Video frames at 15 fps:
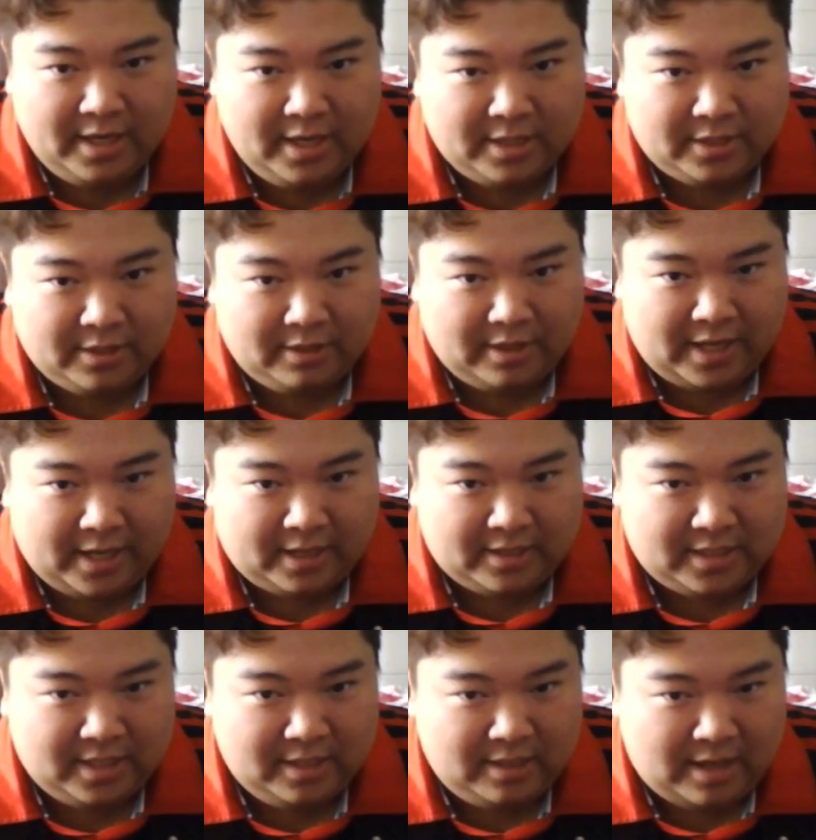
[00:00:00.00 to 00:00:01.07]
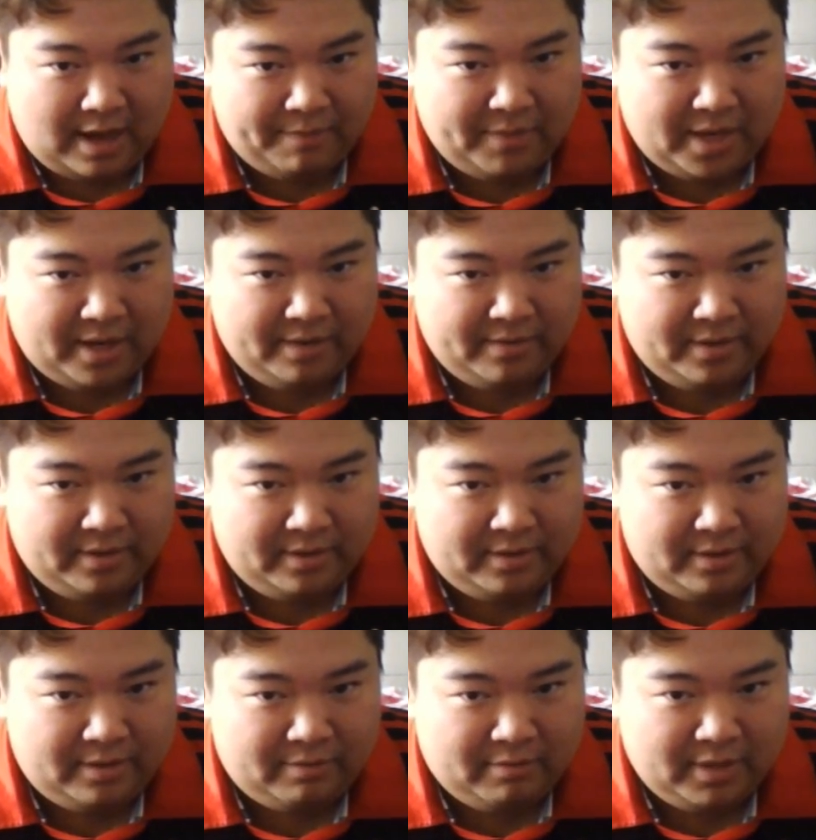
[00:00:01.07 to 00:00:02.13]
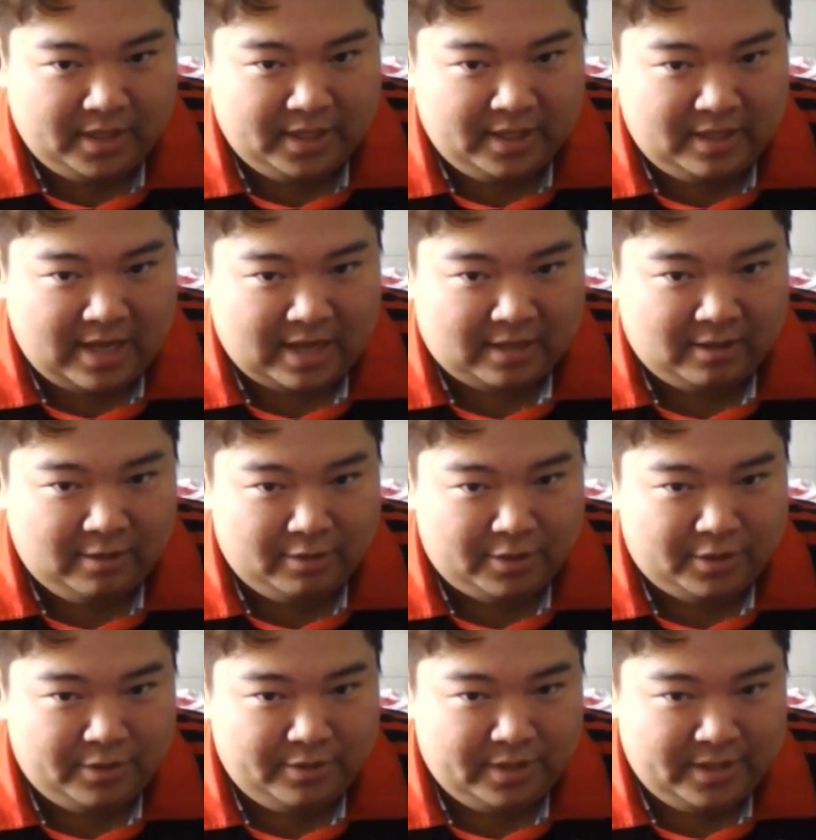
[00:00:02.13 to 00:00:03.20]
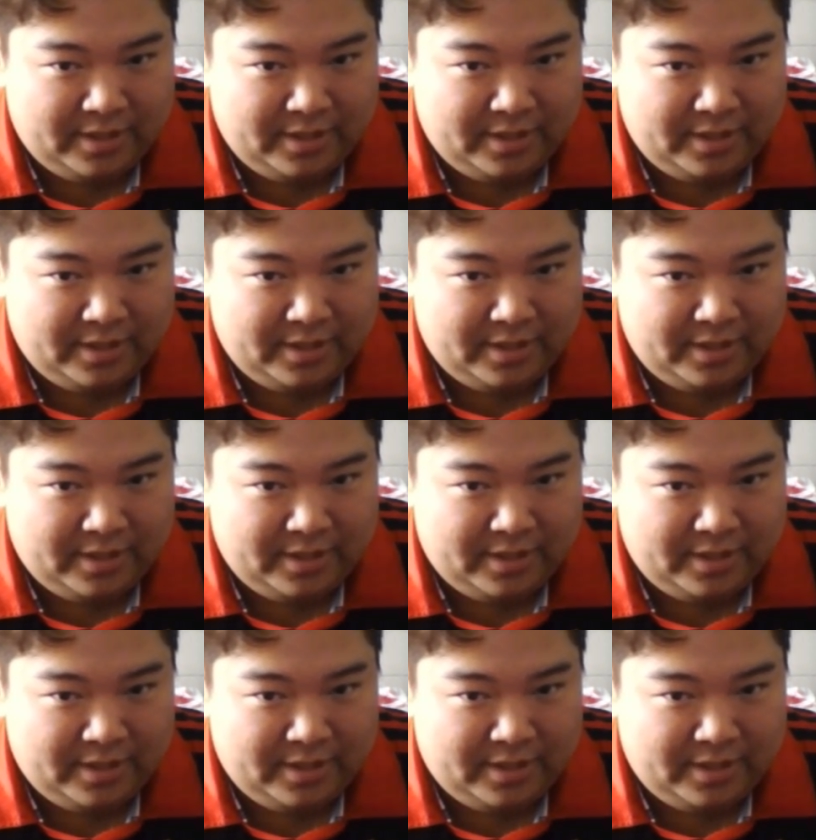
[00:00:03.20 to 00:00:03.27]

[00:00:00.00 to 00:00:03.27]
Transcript: So like, see, I'm not even really that close to